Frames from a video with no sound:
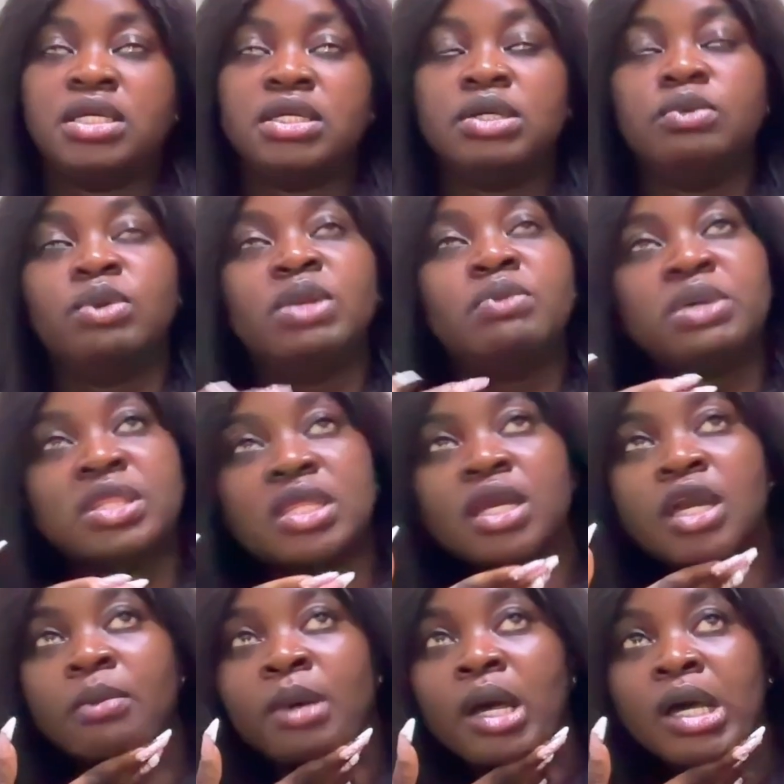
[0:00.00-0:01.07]
When we
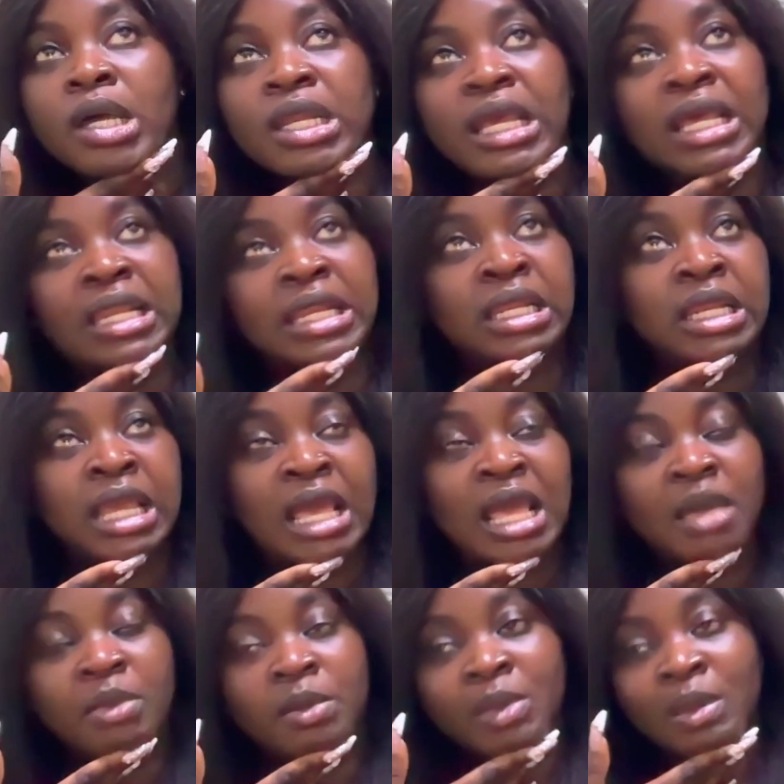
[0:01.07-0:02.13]
think about an
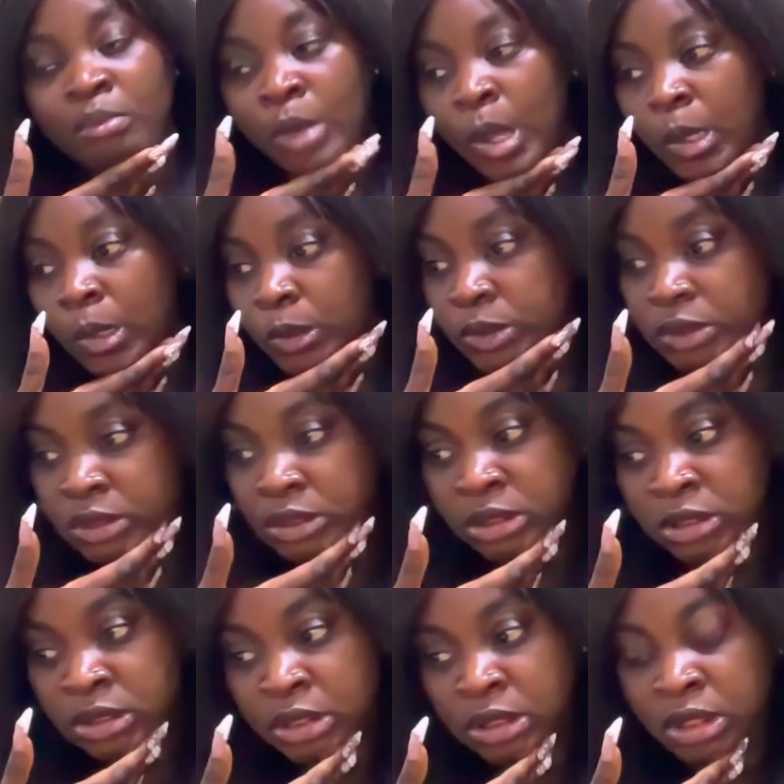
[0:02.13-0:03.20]
MMM model,
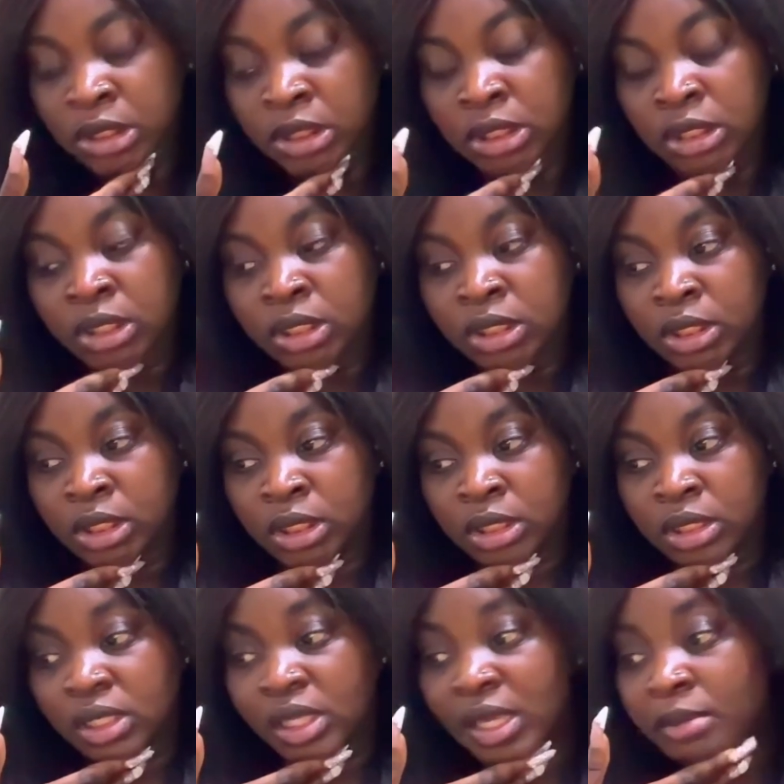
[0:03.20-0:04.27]

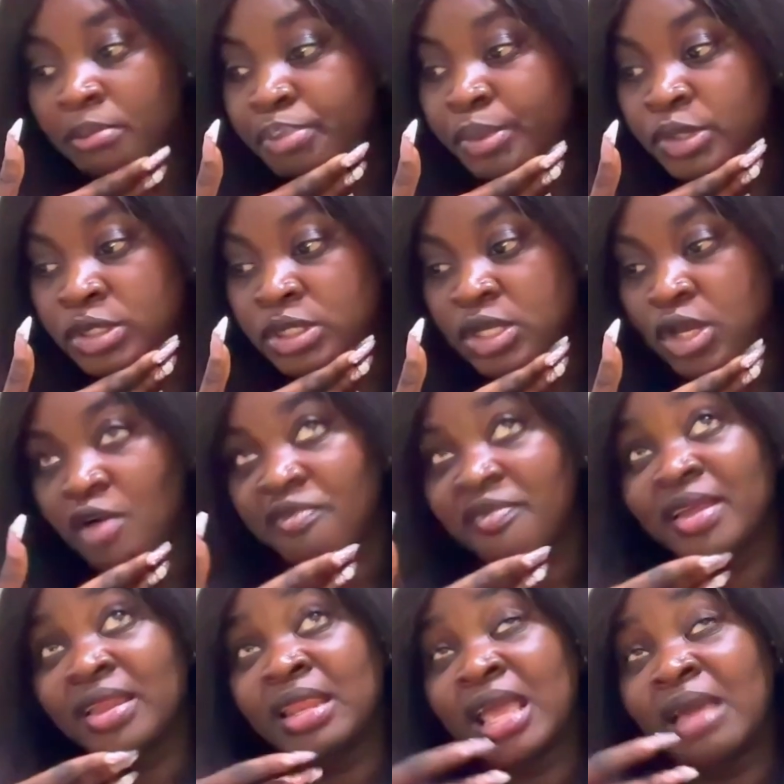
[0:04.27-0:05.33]
the input of
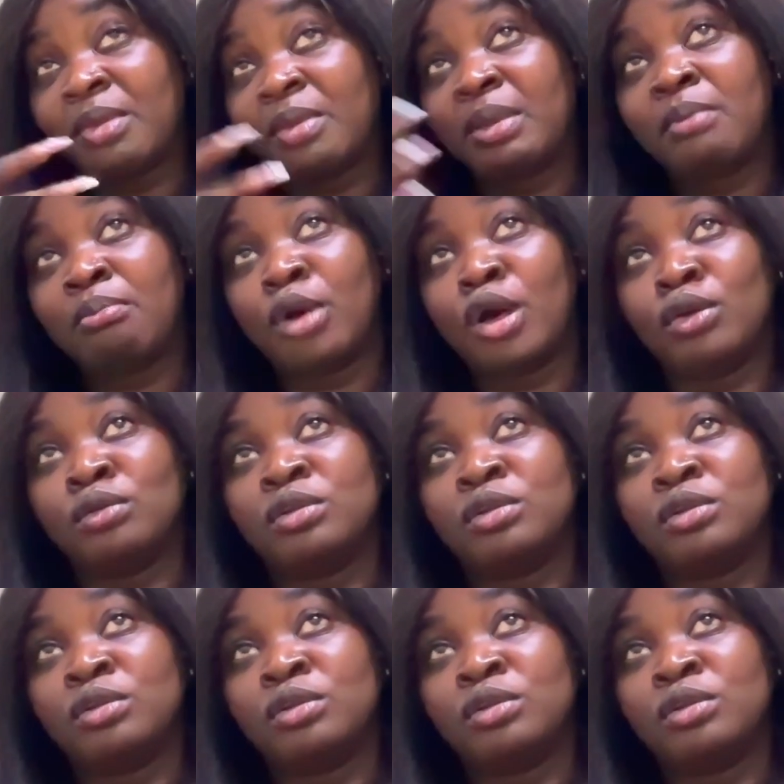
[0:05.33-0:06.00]
an MMM model